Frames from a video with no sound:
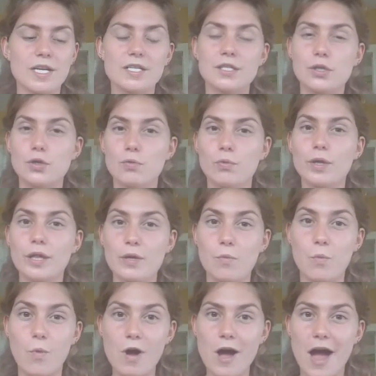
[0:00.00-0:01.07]
what it is that you really
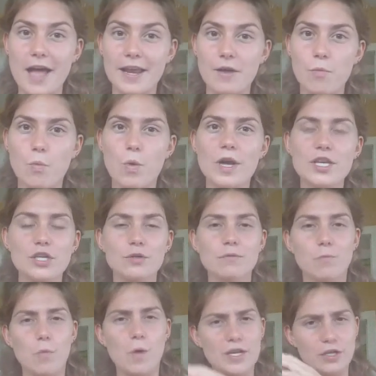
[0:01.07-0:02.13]
want and what
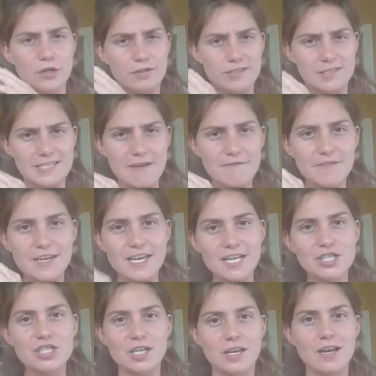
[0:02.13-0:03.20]
your
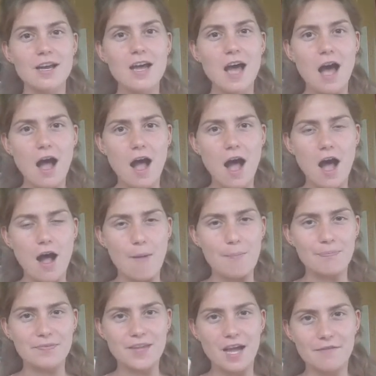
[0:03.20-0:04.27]
definition
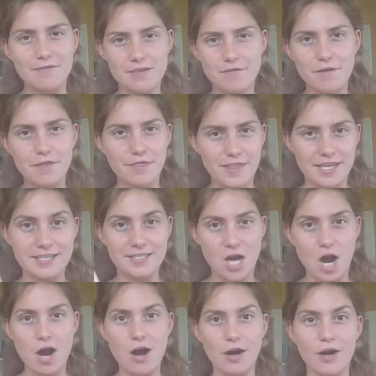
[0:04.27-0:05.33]
of different things
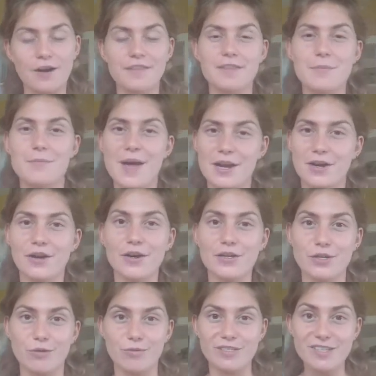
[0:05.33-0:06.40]
are, the
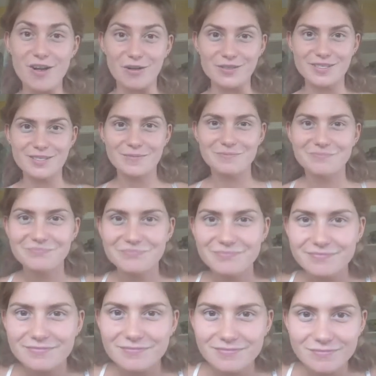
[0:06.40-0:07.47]
better your results.
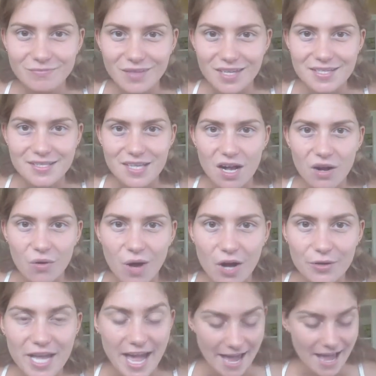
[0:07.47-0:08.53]
So,
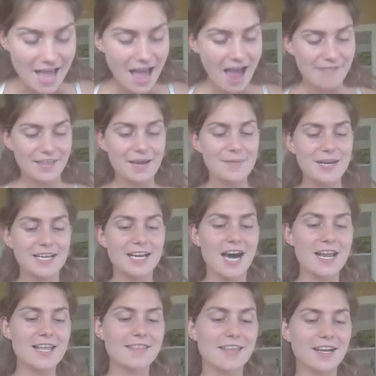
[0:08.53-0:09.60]
okay, I think I'm going to
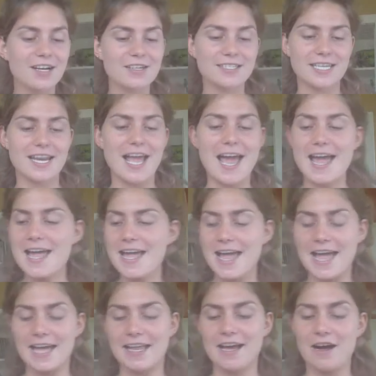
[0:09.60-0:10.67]
cut it there
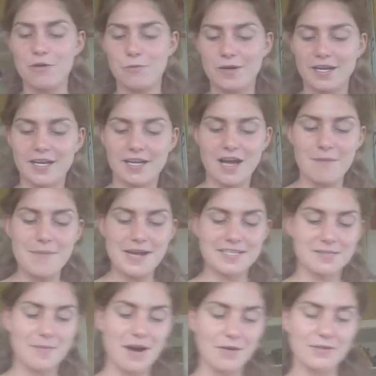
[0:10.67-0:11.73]
today, and we're going to come
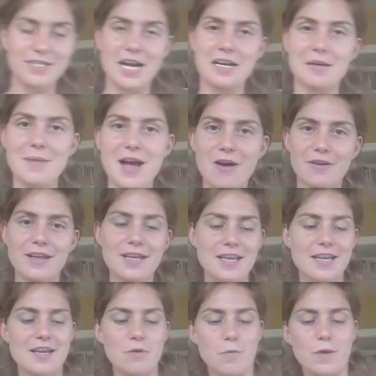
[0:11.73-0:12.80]
back tomorrow and talk about